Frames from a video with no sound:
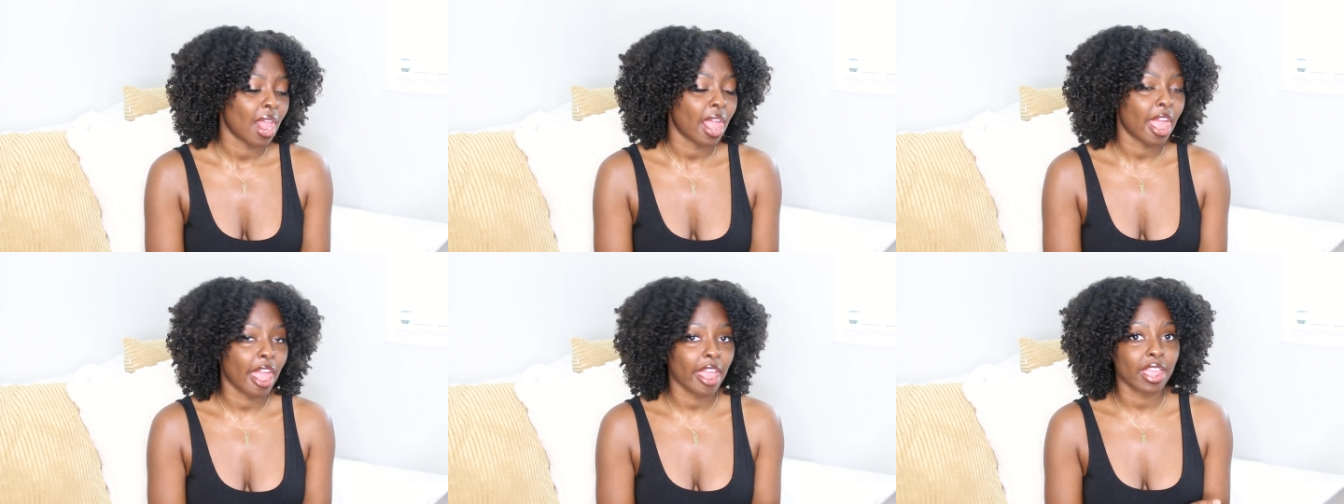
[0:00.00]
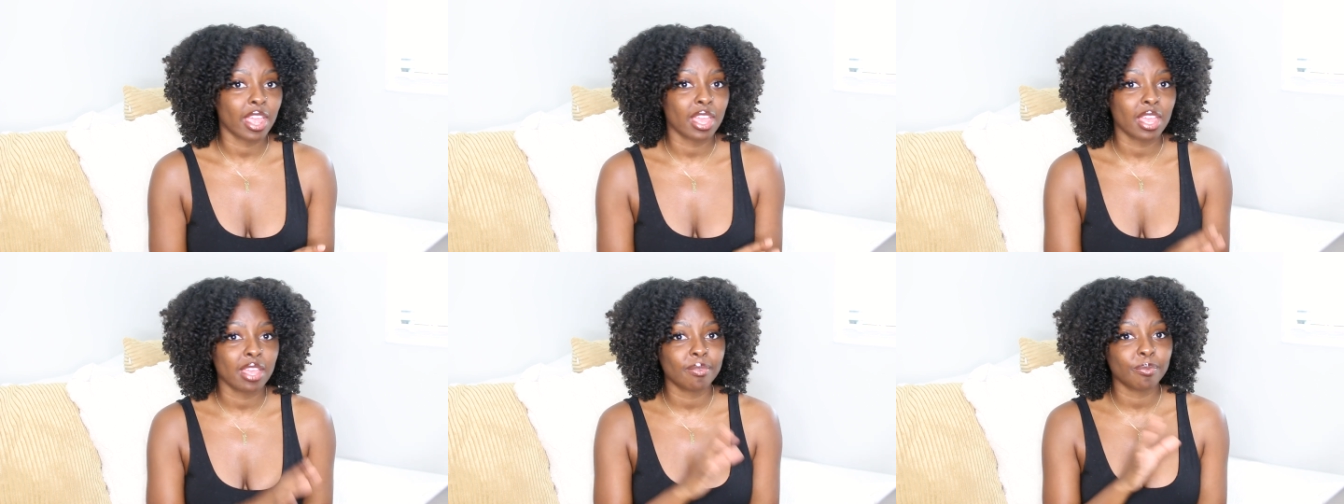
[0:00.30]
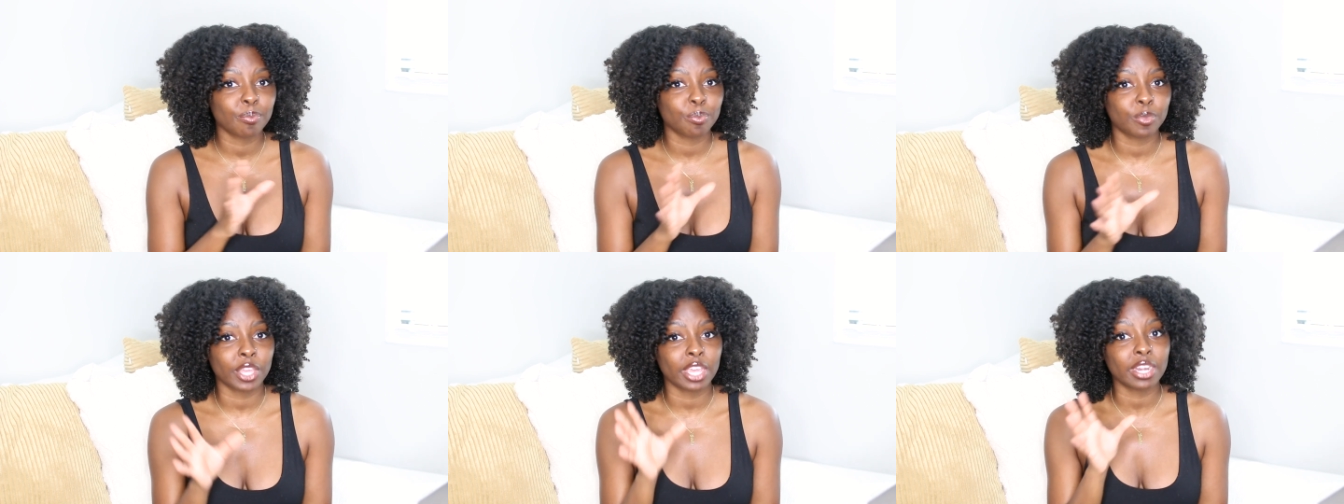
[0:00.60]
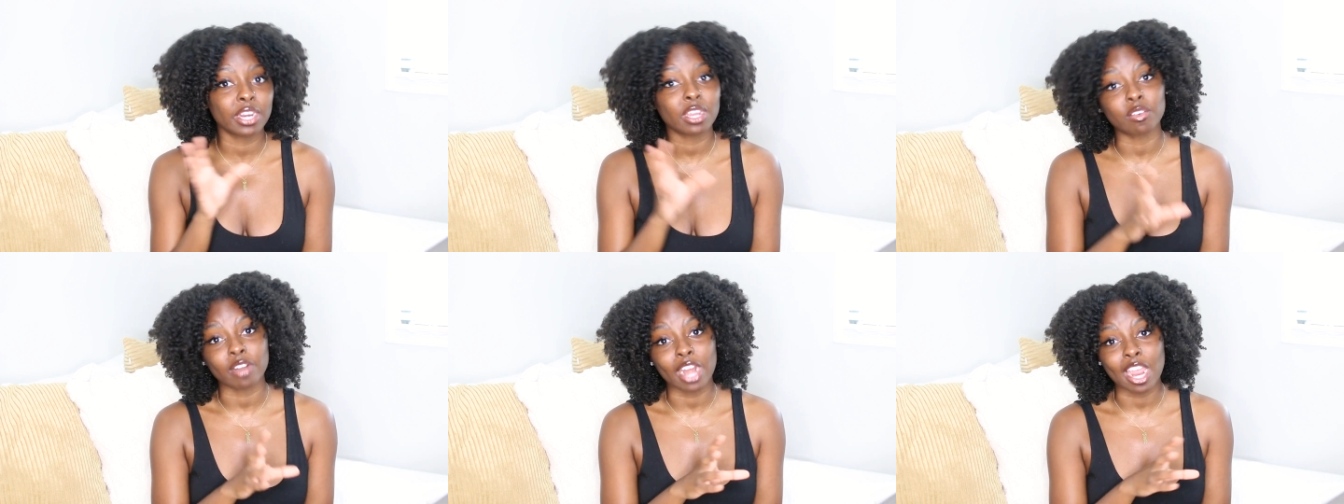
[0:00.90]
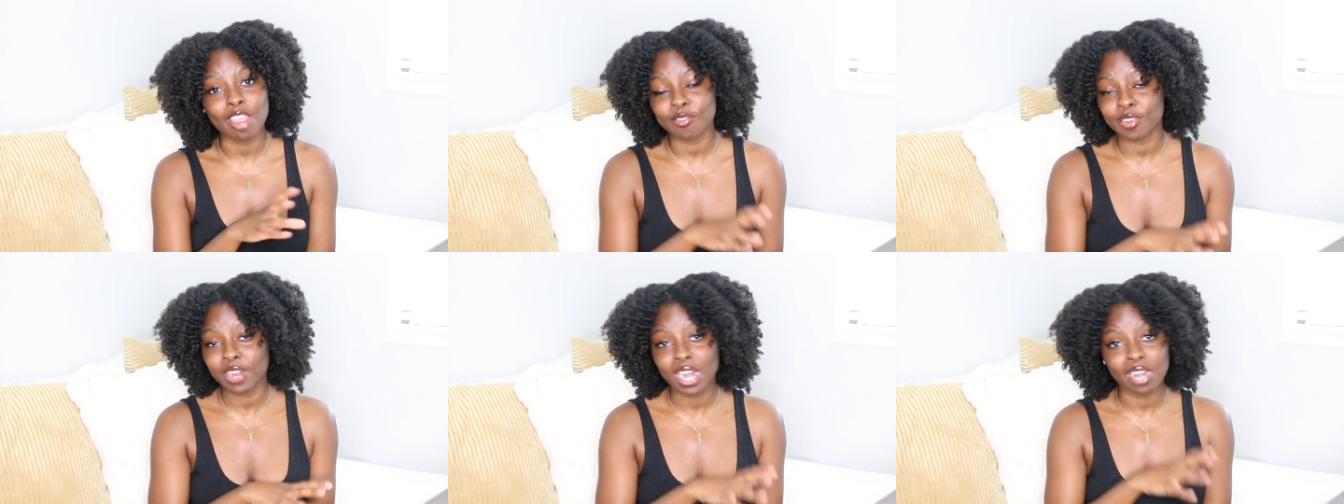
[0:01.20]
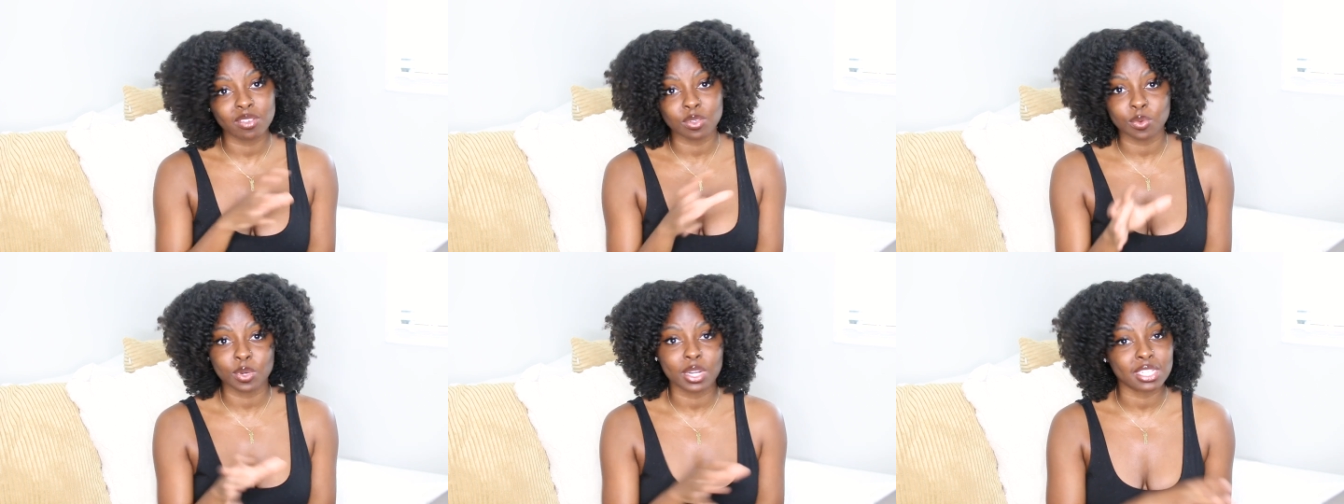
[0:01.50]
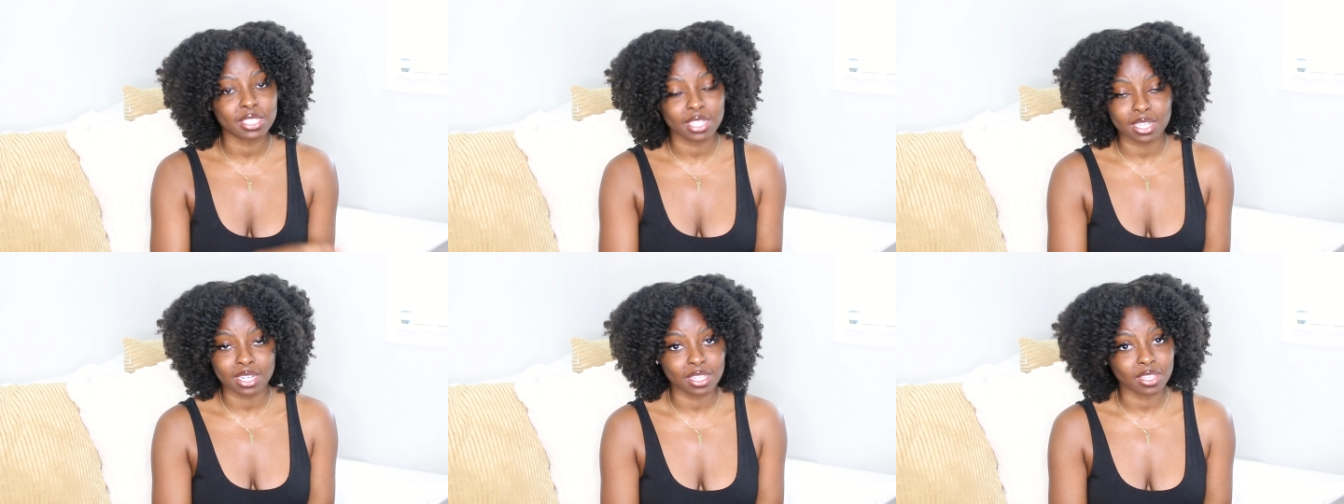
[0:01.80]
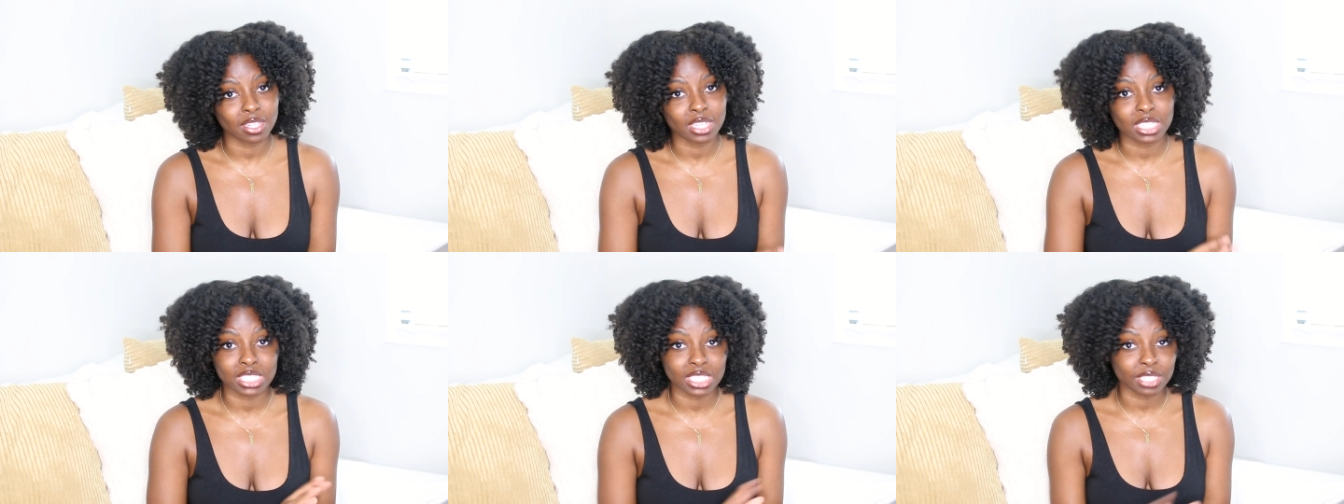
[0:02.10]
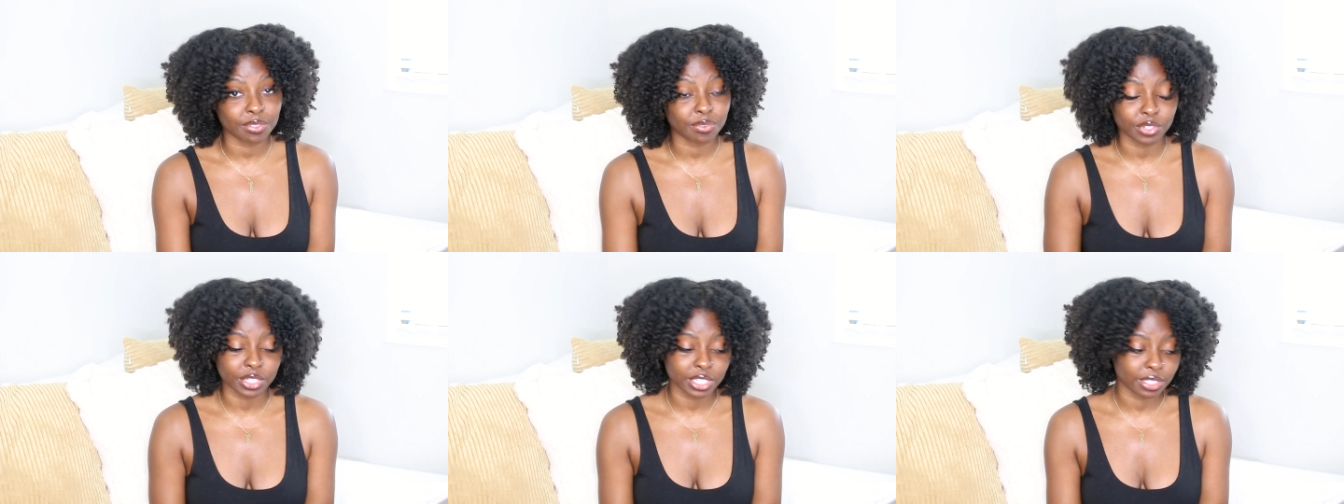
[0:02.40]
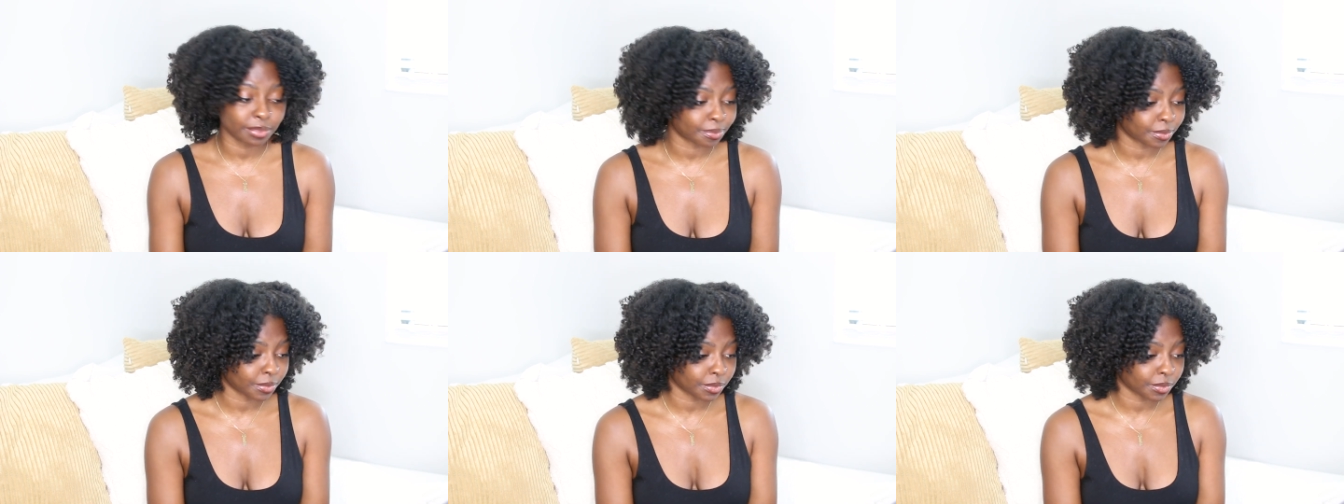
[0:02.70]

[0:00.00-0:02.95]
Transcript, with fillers: I getting right for everyone is gonna look different.